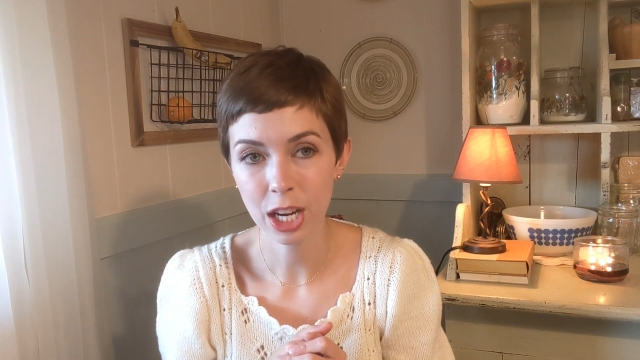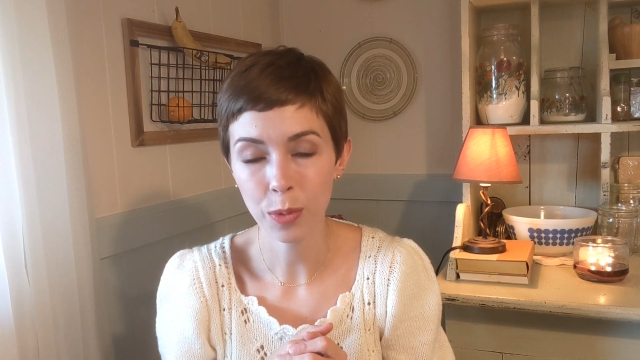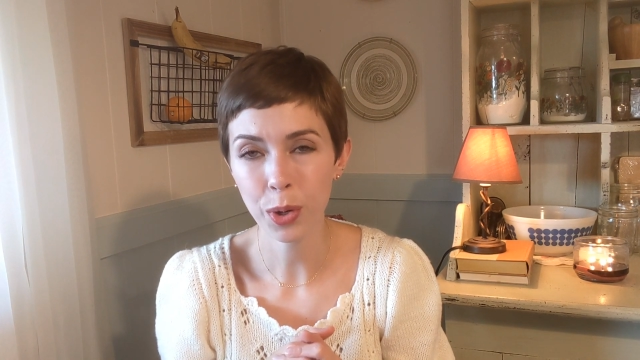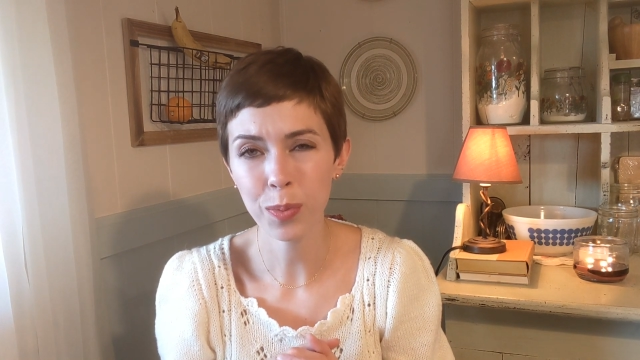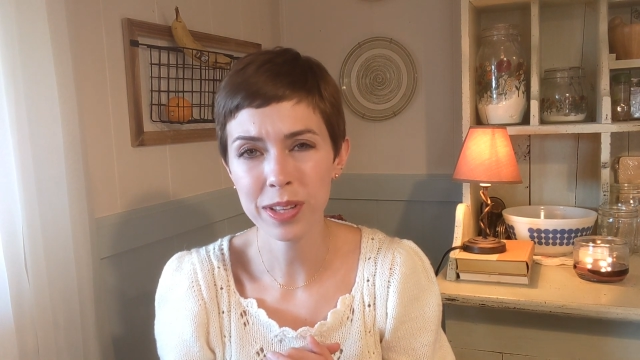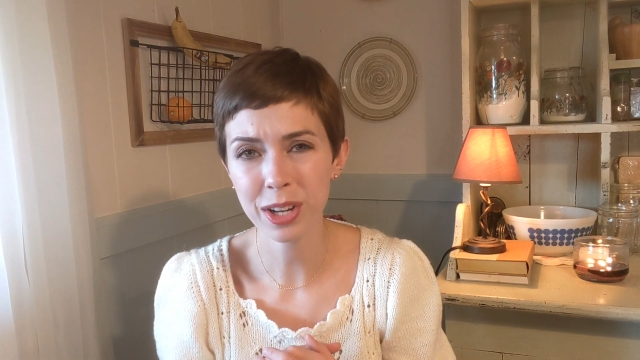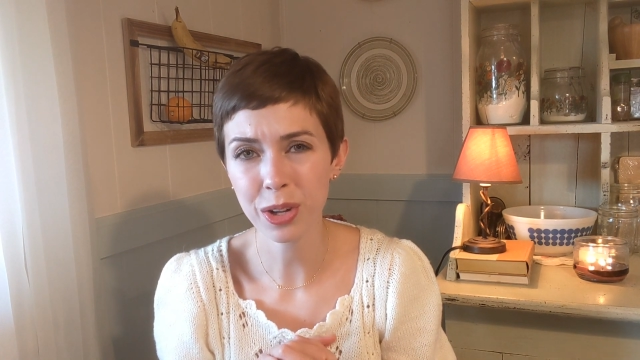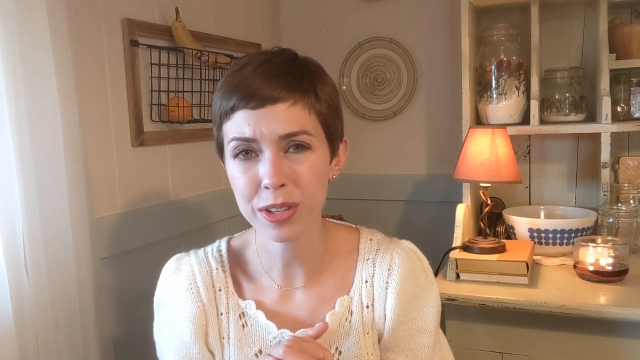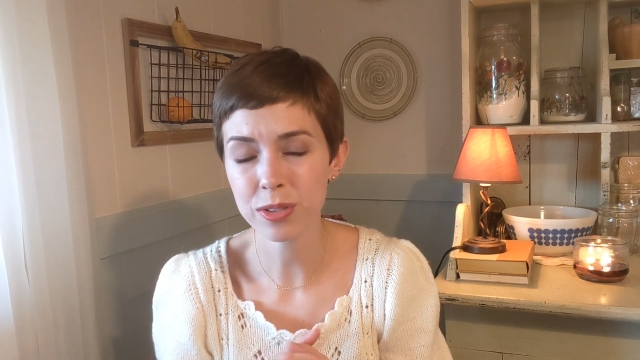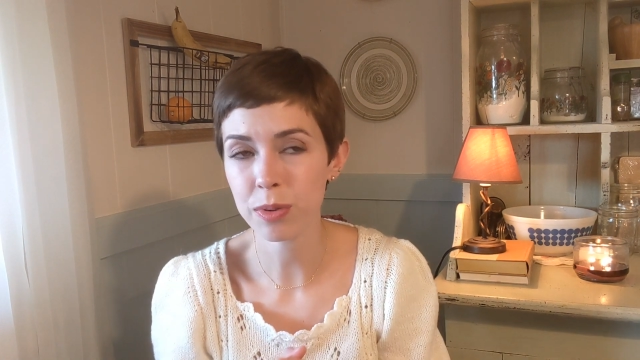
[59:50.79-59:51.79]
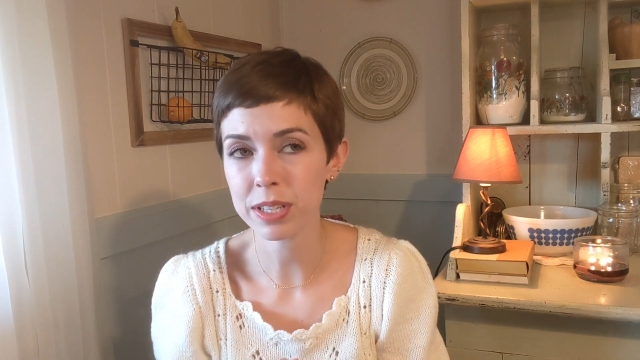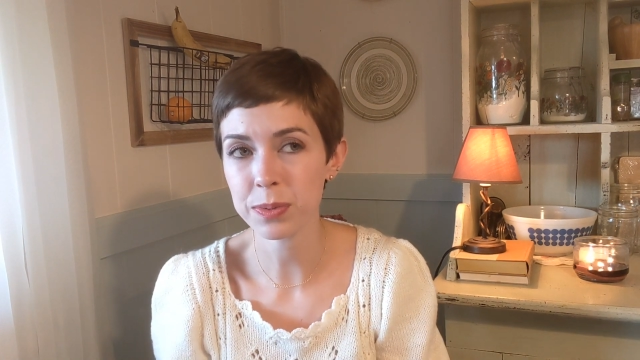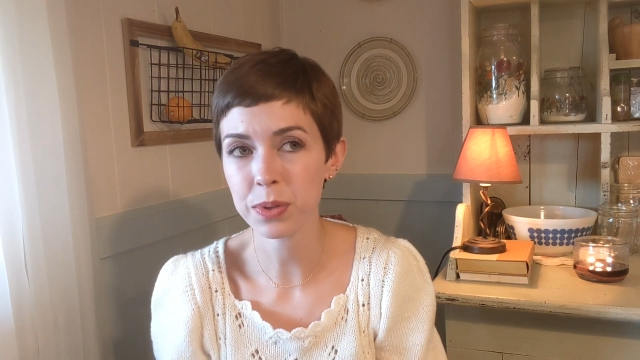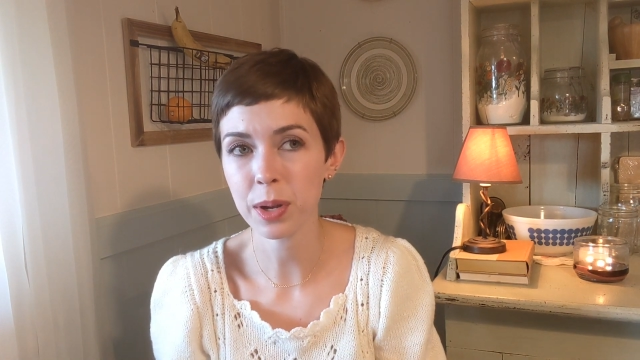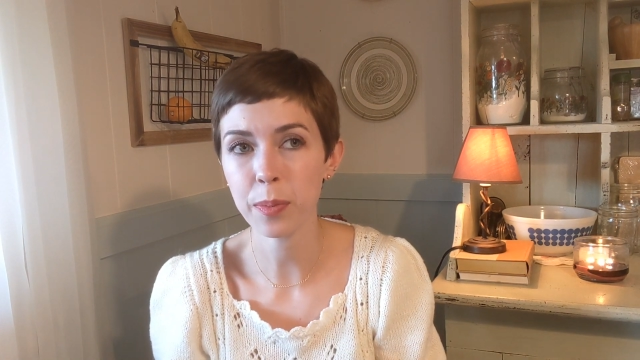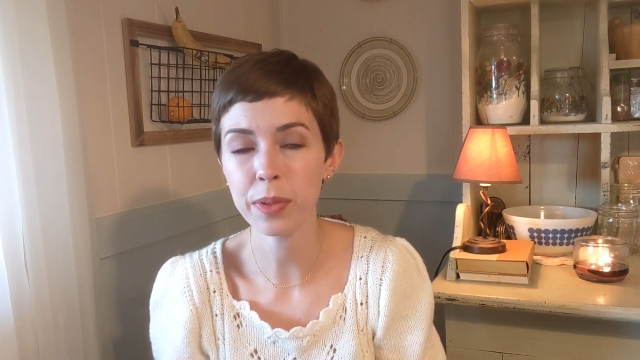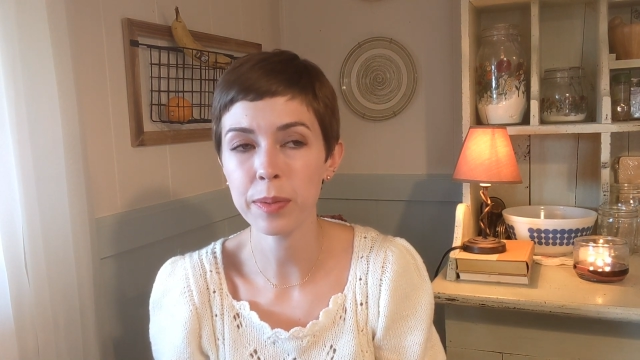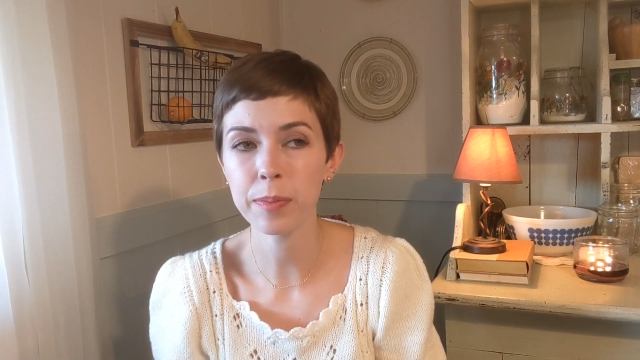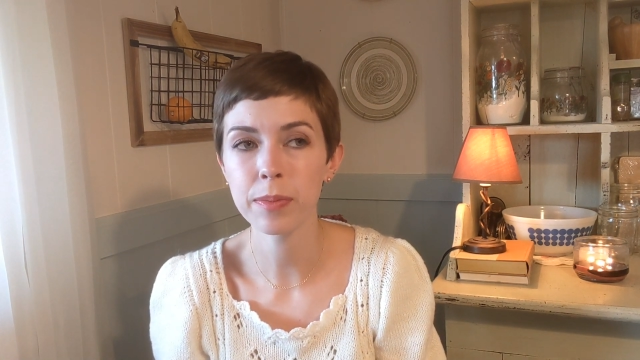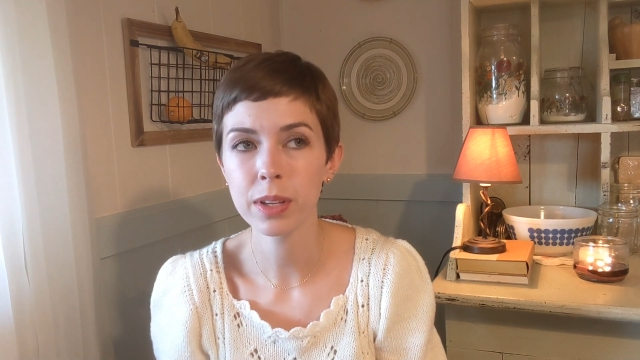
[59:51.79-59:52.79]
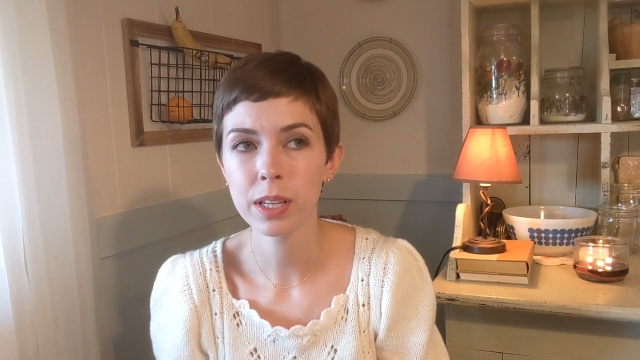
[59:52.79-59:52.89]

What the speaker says: I'm hoping that all this rest will help them